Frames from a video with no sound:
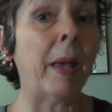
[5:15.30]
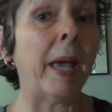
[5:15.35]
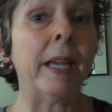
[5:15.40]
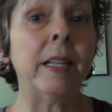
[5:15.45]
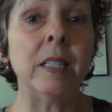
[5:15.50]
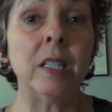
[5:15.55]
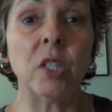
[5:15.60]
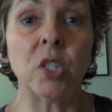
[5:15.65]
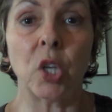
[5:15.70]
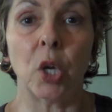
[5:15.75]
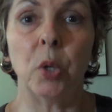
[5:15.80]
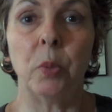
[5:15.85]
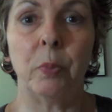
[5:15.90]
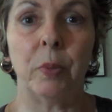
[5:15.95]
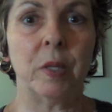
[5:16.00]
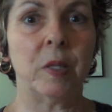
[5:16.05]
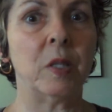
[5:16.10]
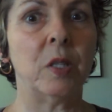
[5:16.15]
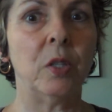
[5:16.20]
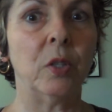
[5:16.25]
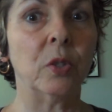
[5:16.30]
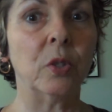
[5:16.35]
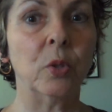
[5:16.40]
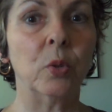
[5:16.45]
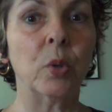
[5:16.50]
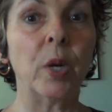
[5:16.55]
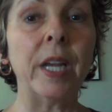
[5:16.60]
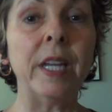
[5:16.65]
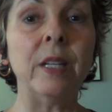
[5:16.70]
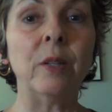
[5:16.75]
magnus opus, your
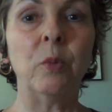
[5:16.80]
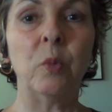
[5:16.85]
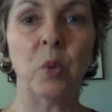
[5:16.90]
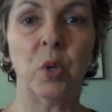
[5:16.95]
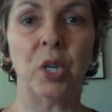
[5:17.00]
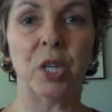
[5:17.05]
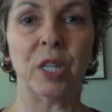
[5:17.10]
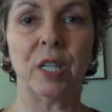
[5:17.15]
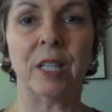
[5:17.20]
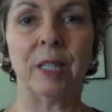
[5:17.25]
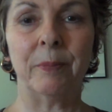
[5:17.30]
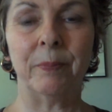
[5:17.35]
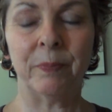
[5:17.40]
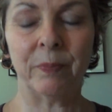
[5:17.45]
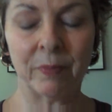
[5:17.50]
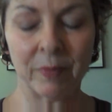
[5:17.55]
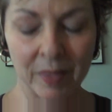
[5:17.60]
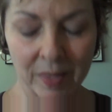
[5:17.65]
great work.